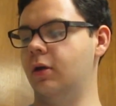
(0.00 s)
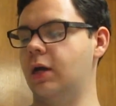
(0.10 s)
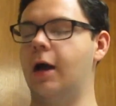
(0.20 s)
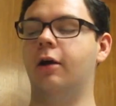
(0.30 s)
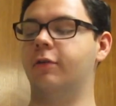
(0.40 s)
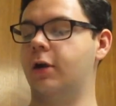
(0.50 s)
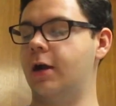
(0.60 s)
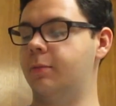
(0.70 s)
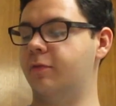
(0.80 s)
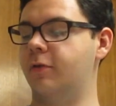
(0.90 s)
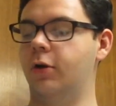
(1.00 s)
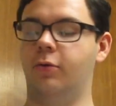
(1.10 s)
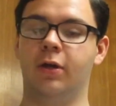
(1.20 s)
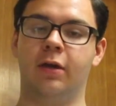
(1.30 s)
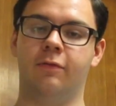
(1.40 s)
However, I prefer
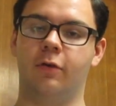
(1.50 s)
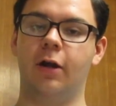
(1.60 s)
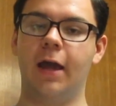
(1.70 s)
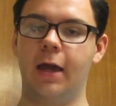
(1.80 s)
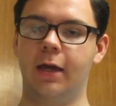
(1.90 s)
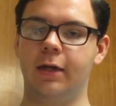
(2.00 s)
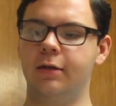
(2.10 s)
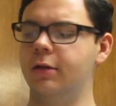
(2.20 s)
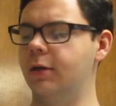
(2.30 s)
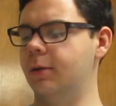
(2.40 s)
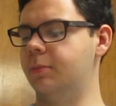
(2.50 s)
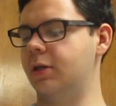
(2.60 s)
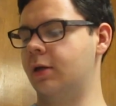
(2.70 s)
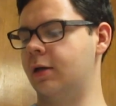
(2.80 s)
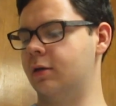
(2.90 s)
doing it for 8
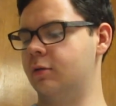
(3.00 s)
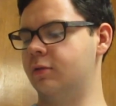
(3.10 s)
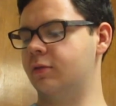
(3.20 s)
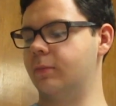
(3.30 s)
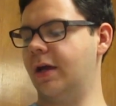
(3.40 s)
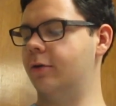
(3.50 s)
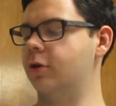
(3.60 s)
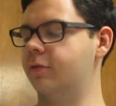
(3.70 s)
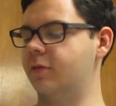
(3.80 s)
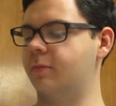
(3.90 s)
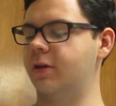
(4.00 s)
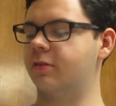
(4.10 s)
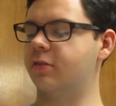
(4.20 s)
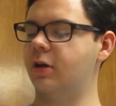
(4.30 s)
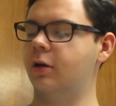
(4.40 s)
because I don't know if it's my
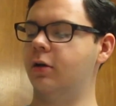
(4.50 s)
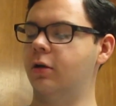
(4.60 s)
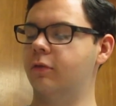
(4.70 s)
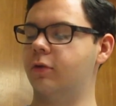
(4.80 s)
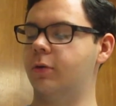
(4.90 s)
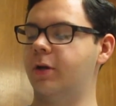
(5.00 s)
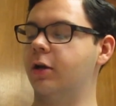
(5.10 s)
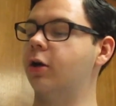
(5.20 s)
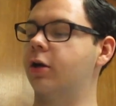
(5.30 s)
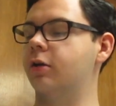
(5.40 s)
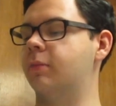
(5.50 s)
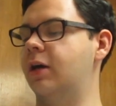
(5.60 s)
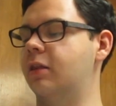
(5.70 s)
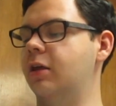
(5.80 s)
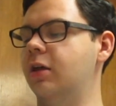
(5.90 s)
stove or my cooking
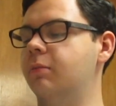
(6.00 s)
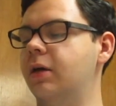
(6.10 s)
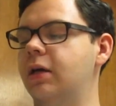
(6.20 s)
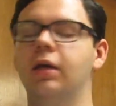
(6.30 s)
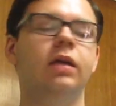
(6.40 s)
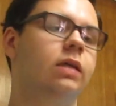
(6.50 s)
method, but